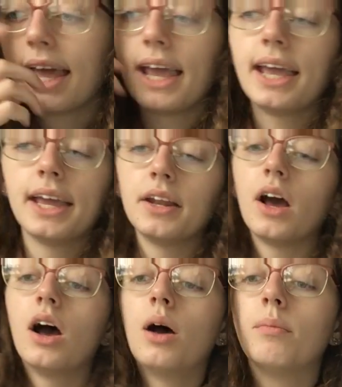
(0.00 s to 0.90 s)
And
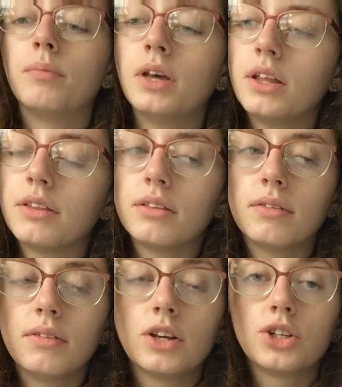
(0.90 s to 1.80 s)

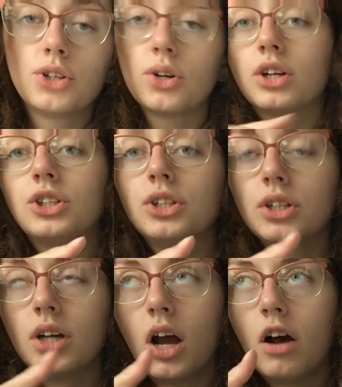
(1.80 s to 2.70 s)
the
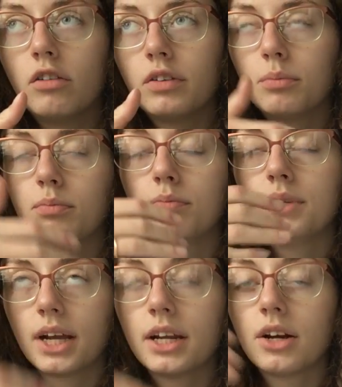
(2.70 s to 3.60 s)
structure of a
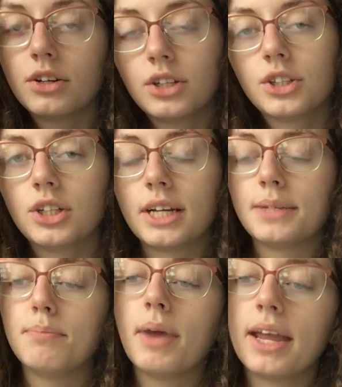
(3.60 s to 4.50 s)
secondary structure, it's
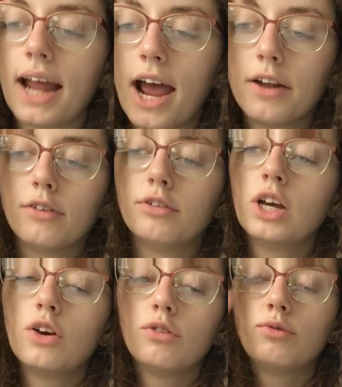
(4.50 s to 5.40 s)
made out of
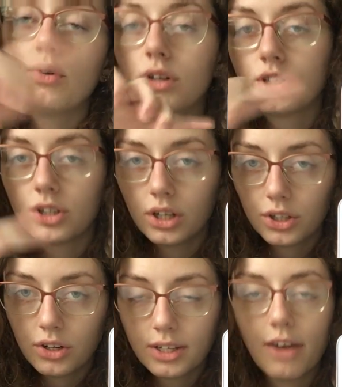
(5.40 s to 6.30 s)
folded
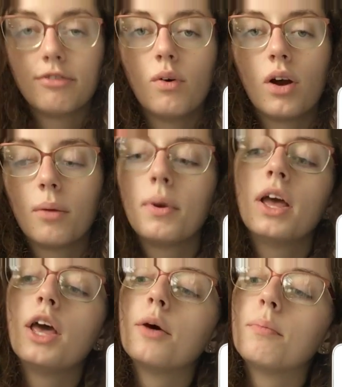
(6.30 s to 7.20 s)
structures that form
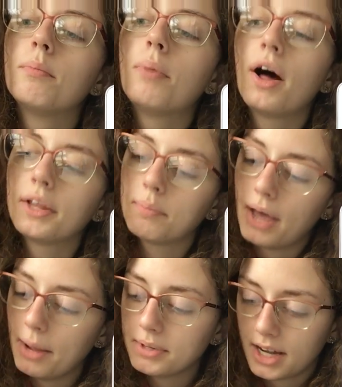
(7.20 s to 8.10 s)

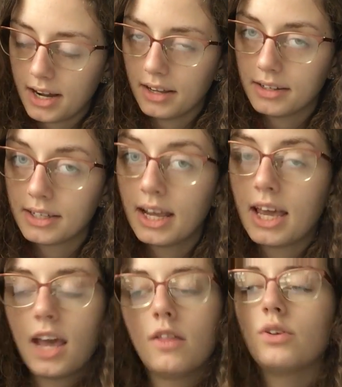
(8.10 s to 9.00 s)
polypeptides,
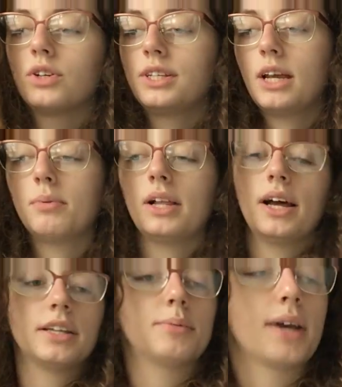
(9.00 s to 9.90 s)
and those are
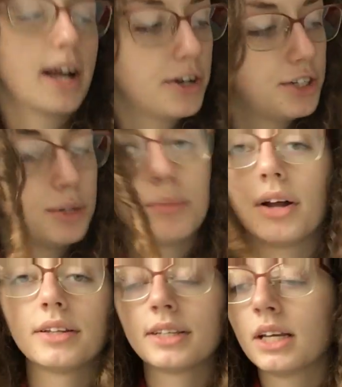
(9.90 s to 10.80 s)
stabilized by hydrogen
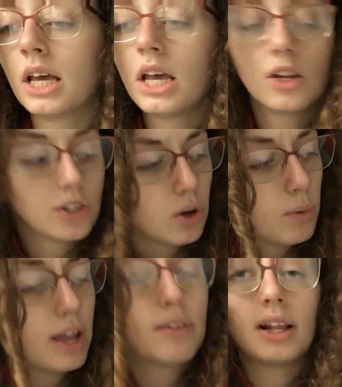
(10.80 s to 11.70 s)
bonds. So
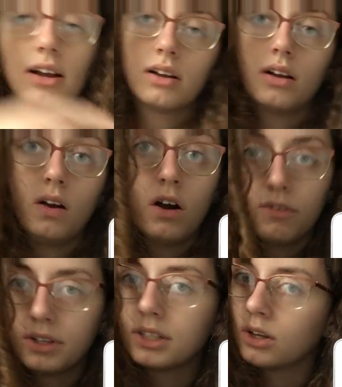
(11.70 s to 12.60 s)
we have a lot
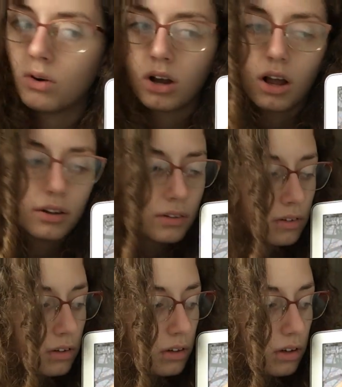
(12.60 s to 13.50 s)
obviously going on,
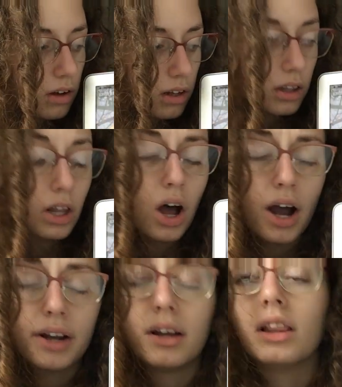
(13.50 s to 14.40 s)
a
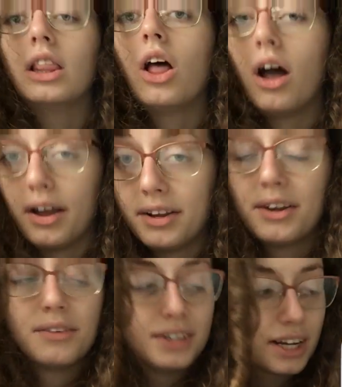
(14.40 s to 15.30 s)
lot
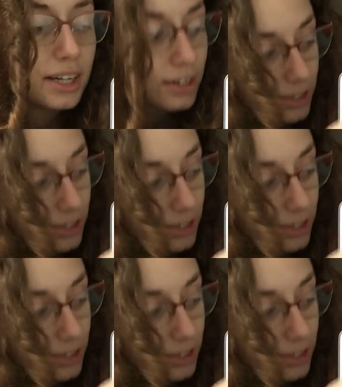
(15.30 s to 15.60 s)
of secondary